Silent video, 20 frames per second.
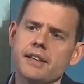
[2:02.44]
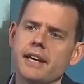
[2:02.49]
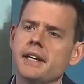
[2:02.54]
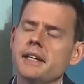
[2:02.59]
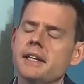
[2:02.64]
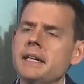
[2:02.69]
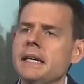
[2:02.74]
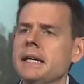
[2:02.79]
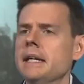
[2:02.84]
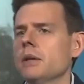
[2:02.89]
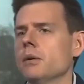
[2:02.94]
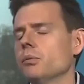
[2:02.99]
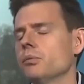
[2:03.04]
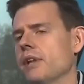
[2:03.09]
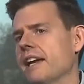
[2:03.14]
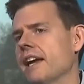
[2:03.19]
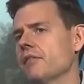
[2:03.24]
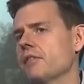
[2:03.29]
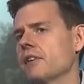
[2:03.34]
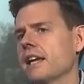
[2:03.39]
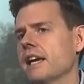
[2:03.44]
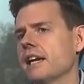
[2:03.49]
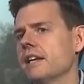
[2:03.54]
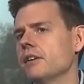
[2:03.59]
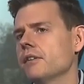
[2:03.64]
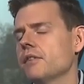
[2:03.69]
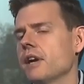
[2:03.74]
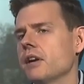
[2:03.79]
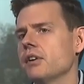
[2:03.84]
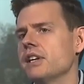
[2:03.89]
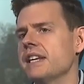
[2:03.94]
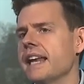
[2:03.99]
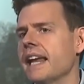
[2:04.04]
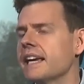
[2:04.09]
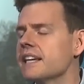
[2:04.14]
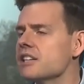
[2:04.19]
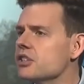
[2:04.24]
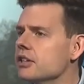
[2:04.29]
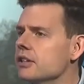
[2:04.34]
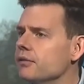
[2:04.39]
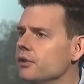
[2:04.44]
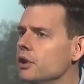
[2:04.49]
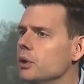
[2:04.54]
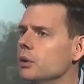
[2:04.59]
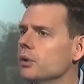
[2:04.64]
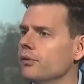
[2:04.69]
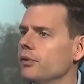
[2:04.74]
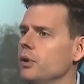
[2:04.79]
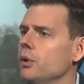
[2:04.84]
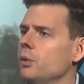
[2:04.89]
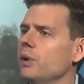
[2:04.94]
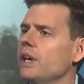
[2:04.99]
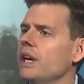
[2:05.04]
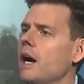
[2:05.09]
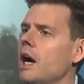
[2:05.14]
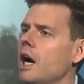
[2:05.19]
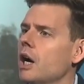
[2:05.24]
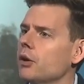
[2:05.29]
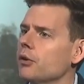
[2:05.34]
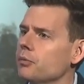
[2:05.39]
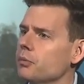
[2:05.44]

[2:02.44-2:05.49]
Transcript: They advocate a very negative view of who we are,